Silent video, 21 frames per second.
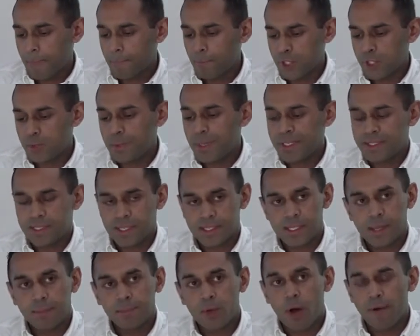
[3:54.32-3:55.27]
which means that
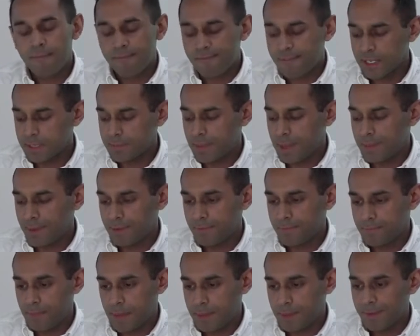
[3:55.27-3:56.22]
some conflict
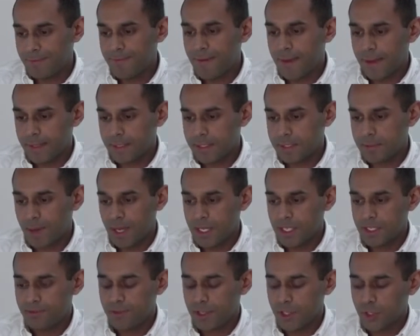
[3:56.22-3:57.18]
may be faced by
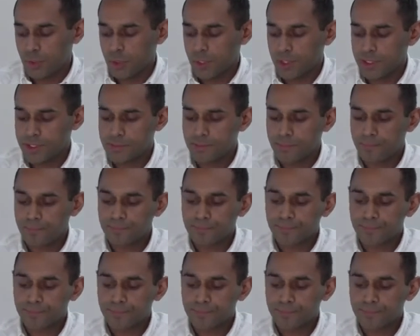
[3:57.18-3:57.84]
individuals.